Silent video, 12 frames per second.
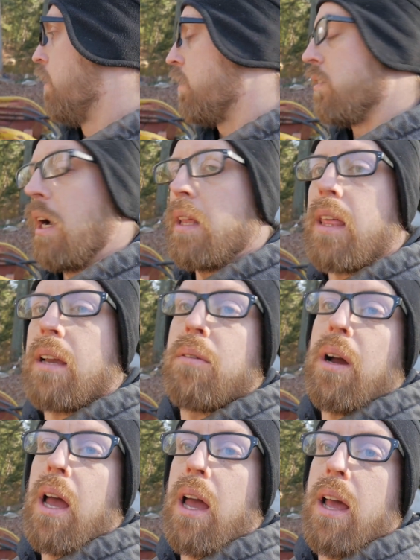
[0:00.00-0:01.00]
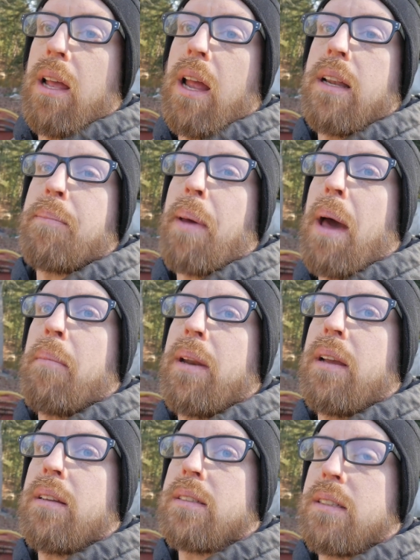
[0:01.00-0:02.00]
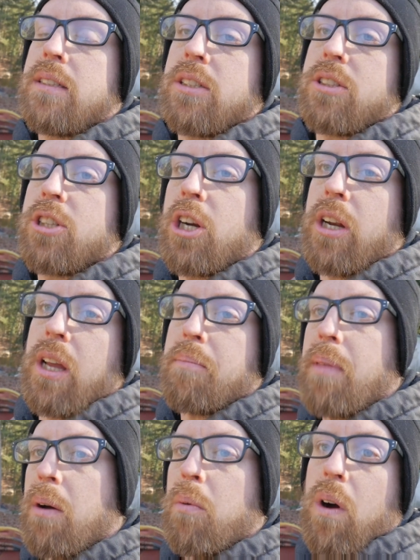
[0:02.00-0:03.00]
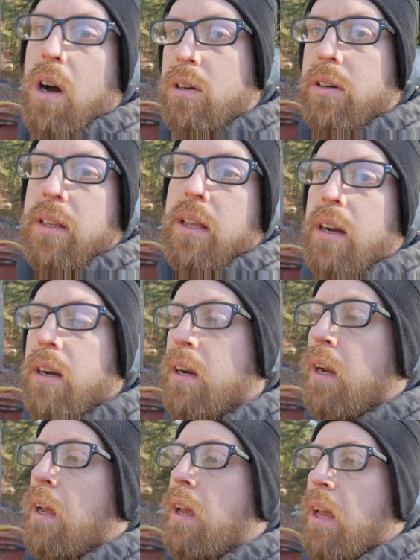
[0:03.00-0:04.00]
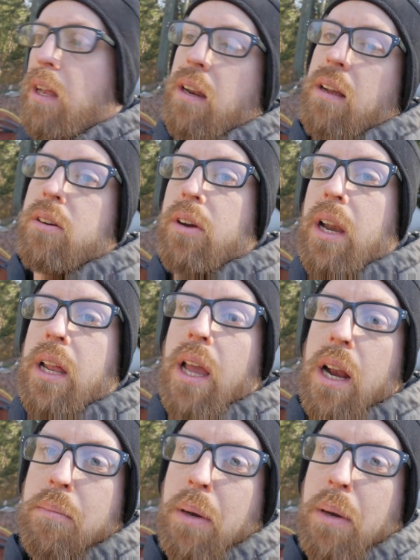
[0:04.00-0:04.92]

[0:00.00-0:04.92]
So I think what ended up happening is it's just churning up that water in there and creating air